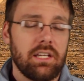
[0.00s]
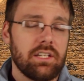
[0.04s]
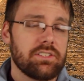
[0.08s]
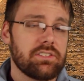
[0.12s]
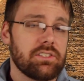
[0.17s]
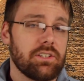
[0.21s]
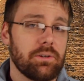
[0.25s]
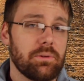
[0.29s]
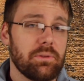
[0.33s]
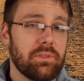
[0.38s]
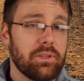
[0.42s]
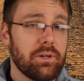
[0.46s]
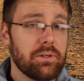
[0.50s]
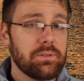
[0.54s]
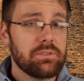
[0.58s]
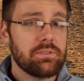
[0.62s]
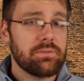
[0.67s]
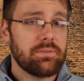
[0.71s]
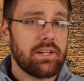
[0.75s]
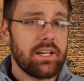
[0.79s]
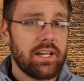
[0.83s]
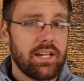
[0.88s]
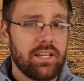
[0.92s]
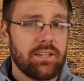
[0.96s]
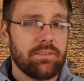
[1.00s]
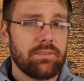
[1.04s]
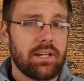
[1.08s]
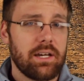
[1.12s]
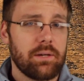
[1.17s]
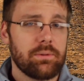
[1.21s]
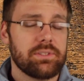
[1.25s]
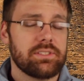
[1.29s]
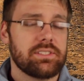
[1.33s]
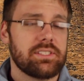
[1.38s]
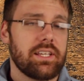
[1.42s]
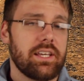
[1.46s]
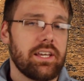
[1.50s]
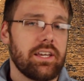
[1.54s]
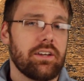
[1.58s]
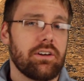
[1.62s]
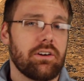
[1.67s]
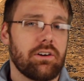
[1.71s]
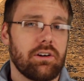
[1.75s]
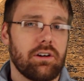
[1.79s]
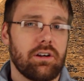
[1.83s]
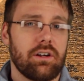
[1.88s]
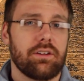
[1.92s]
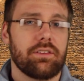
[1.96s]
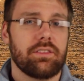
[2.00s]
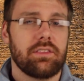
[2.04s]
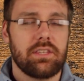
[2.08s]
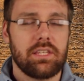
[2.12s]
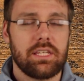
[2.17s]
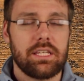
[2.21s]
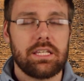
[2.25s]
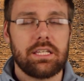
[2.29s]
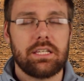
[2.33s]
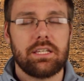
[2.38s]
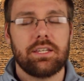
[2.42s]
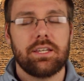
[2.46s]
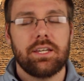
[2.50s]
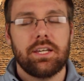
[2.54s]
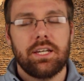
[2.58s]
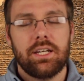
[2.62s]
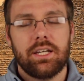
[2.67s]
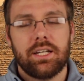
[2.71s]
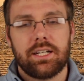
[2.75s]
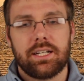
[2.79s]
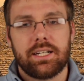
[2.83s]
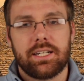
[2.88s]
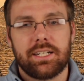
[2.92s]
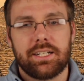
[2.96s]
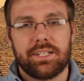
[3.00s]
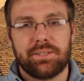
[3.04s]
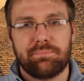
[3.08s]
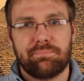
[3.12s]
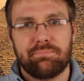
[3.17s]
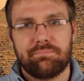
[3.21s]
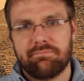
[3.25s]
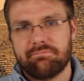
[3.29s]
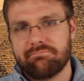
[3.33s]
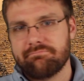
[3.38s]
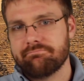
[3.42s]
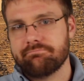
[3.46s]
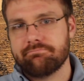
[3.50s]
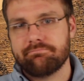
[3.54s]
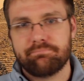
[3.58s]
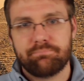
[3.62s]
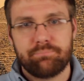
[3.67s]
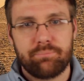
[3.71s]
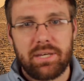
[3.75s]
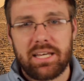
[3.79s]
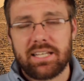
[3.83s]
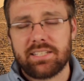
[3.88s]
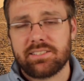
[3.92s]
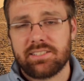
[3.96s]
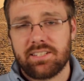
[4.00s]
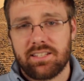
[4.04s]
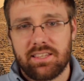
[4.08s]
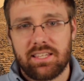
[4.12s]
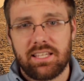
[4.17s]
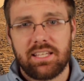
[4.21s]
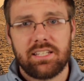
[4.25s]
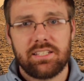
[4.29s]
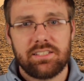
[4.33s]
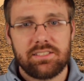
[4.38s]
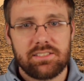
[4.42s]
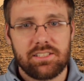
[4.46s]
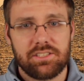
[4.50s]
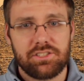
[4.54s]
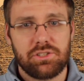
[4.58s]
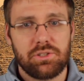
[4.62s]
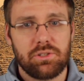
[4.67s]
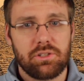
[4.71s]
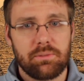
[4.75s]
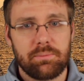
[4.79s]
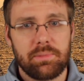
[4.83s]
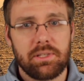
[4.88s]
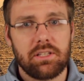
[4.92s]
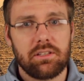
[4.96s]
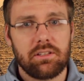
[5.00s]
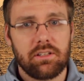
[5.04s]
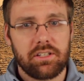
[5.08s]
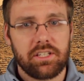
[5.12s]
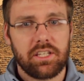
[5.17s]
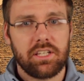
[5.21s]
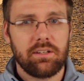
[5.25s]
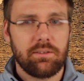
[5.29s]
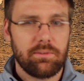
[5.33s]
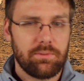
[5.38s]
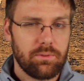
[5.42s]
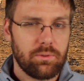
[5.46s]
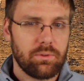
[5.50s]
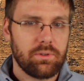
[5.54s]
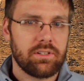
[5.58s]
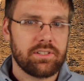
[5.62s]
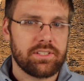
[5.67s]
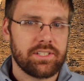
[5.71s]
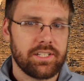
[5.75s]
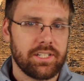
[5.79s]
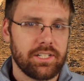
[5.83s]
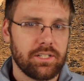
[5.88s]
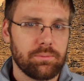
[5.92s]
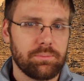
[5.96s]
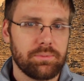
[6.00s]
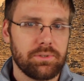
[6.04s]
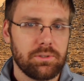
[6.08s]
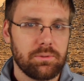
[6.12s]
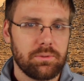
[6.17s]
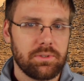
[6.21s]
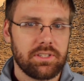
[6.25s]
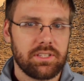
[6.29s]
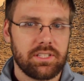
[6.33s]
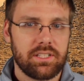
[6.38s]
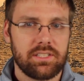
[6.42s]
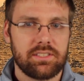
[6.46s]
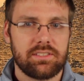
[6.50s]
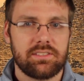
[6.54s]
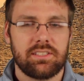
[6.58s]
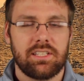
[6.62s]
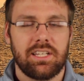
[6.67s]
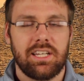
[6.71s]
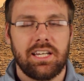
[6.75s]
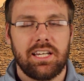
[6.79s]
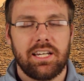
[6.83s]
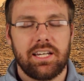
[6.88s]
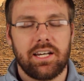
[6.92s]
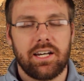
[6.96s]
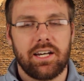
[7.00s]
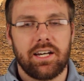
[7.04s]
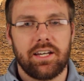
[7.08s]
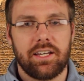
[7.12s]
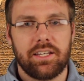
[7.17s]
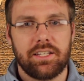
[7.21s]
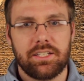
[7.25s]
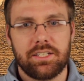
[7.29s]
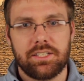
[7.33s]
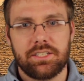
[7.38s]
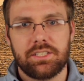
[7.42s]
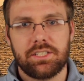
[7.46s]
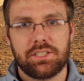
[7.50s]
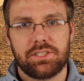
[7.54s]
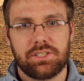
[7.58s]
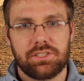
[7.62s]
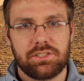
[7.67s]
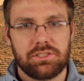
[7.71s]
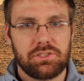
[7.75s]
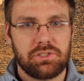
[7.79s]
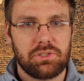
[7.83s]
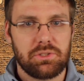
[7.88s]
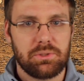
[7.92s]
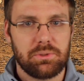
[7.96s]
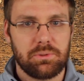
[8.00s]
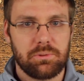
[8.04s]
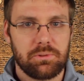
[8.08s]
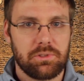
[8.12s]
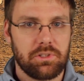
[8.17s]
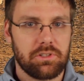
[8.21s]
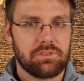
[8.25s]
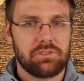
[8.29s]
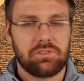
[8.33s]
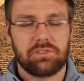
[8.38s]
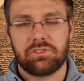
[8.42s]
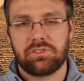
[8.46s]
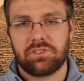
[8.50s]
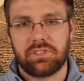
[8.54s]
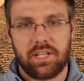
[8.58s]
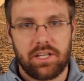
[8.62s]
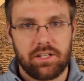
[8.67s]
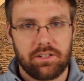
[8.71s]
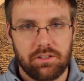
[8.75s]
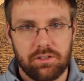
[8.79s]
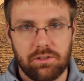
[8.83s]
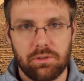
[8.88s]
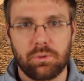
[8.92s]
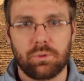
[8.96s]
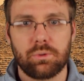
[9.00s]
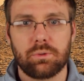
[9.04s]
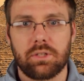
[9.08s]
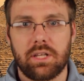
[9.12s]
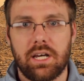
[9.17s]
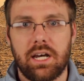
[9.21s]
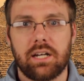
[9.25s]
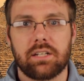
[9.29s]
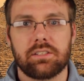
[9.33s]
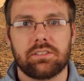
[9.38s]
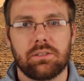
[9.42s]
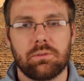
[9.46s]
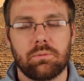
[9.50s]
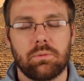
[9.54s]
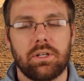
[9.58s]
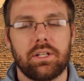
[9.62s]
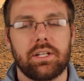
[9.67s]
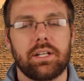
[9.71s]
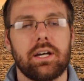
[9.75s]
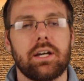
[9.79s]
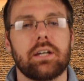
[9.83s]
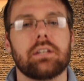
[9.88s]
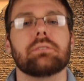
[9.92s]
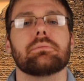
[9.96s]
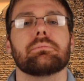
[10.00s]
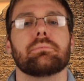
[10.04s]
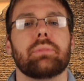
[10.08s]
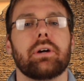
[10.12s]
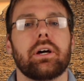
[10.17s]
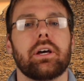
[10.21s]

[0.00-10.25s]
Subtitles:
So those 5, I would say, are the best things that you could be looking for to help you with this, in addition to just your standard Google Docs and whatnot.